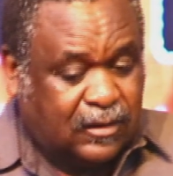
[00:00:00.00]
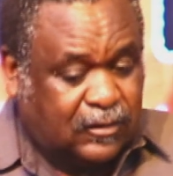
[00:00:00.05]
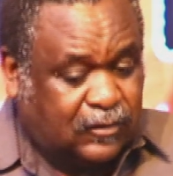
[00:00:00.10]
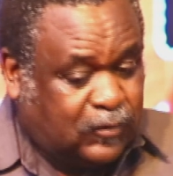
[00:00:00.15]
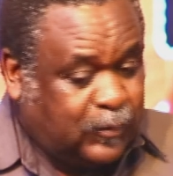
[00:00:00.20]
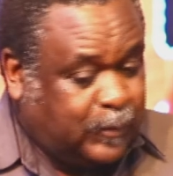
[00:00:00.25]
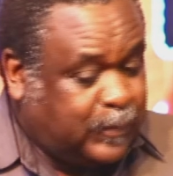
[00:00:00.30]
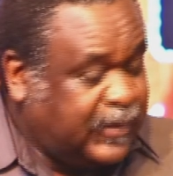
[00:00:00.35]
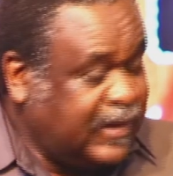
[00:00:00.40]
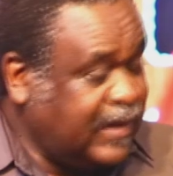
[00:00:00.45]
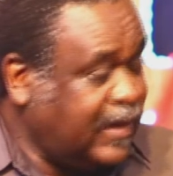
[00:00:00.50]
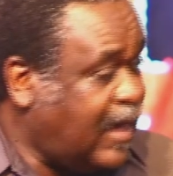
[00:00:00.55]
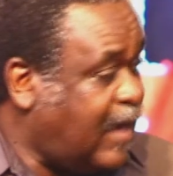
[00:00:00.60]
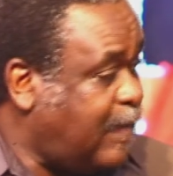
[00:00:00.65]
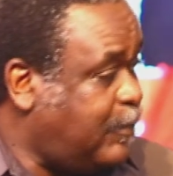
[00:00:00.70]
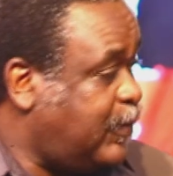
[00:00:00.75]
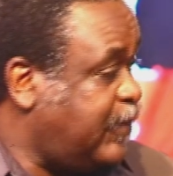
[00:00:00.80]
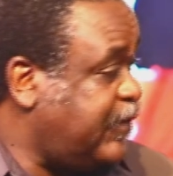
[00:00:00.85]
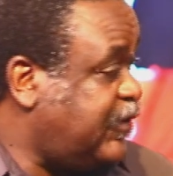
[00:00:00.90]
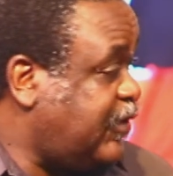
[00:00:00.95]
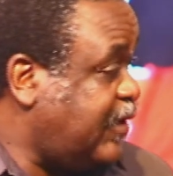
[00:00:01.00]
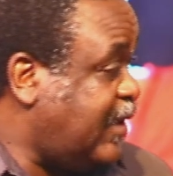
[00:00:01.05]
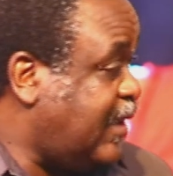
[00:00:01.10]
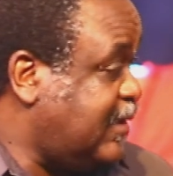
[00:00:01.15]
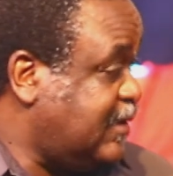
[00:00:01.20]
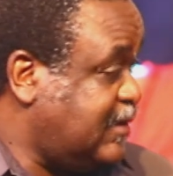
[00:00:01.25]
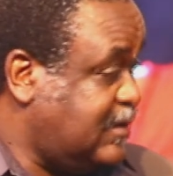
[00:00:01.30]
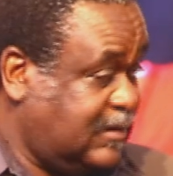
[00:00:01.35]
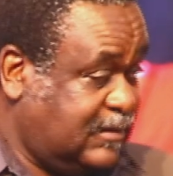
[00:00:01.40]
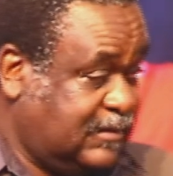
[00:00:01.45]
to bring up a child,
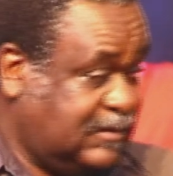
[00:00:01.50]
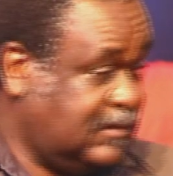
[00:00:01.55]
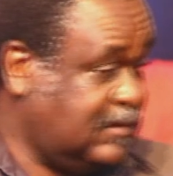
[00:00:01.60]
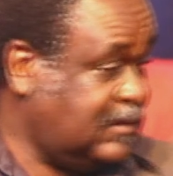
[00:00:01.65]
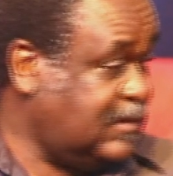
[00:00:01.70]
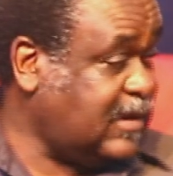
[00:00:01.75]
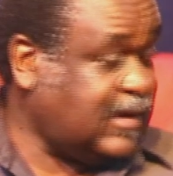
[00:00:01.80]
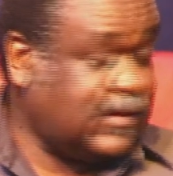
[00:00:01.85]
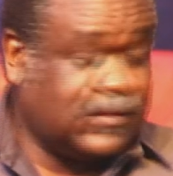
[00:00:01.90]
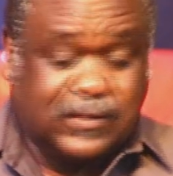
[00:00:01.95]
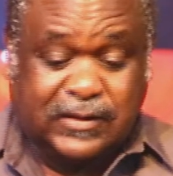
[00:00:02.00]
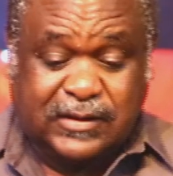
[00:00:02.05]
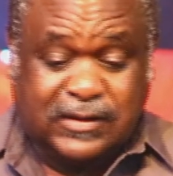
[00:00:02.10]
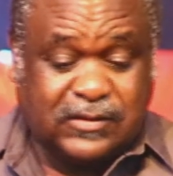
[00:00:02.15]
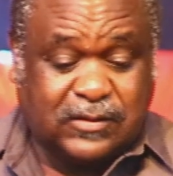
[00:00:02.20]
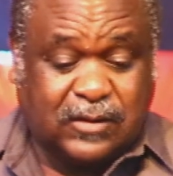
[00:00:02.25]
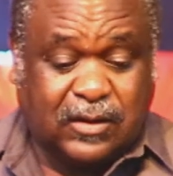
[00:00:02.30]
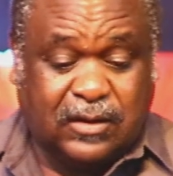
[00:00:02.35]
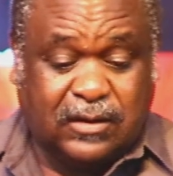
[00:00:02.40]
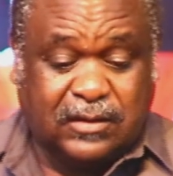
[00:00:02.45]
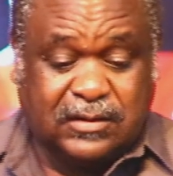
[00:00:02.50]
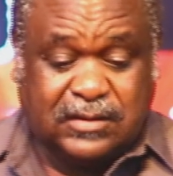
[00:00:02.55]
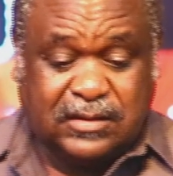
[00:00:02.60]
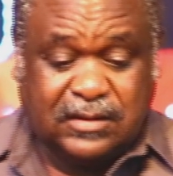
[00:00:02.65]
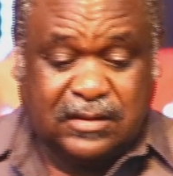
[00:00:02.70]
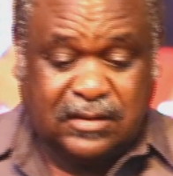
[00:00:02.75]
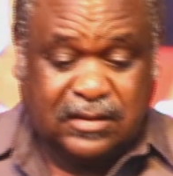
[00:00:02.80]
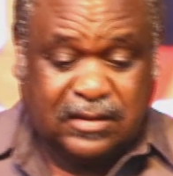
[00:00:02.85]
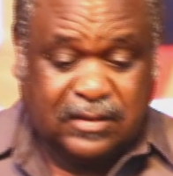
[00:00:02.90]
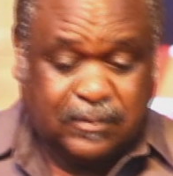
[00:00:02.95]
that's what is called
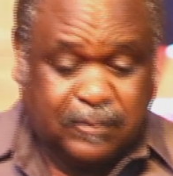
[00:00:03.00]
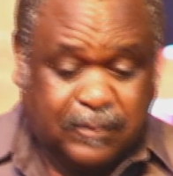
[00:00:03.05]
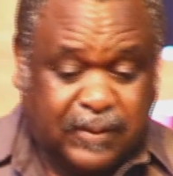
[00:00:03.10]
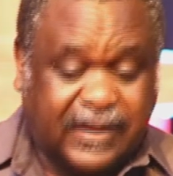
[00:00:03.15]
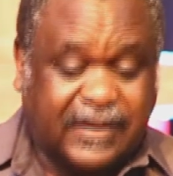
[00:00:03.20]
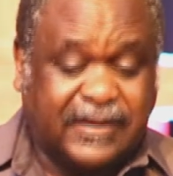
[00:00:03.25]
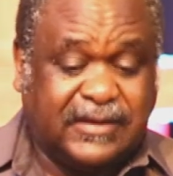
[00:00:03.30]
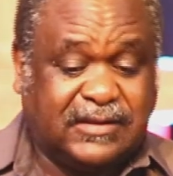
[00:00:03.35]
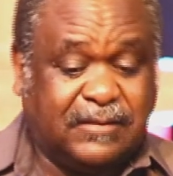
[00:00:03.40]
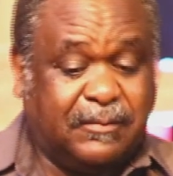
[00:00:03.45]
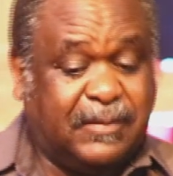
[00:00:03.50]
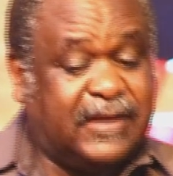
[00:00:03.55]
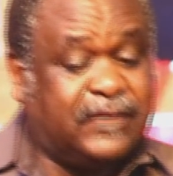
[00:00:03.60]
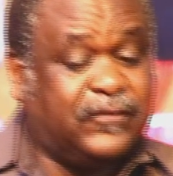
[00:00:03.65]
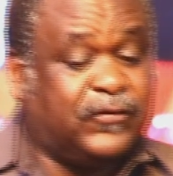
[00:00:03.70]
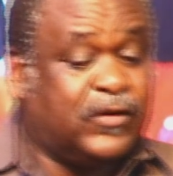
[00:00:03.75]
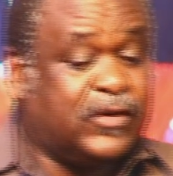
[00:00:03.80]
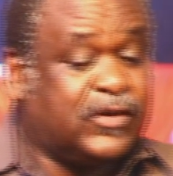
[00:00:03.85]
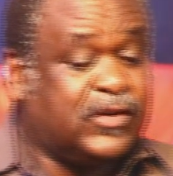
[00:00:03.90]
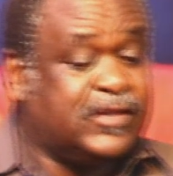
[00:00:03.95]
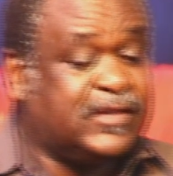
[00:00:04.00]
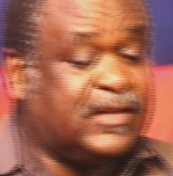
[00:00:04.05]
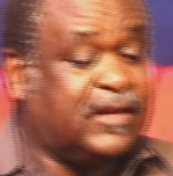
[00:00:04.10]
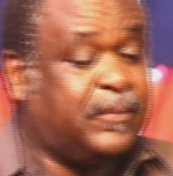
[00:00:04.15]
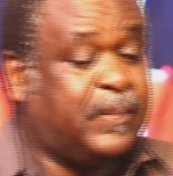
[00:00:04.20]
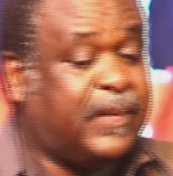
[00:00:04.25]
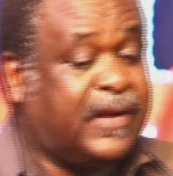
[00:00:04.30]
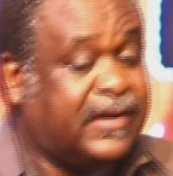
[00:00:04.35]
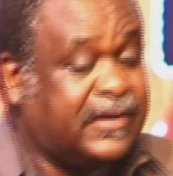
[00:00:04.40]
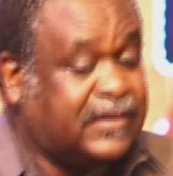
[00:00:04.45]
parenting. But for Christian
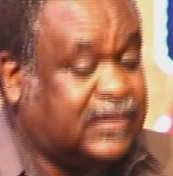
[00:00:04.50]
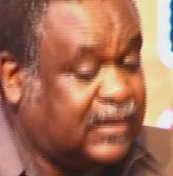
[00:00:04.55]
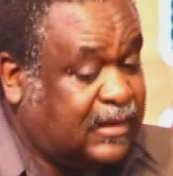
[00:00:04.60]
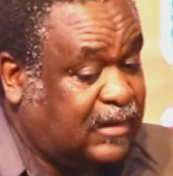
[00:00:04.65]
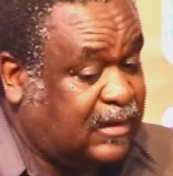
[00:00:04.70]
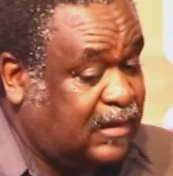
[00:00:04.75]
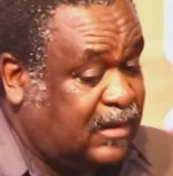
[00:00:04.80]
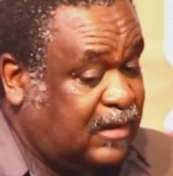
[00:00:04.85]
parenting,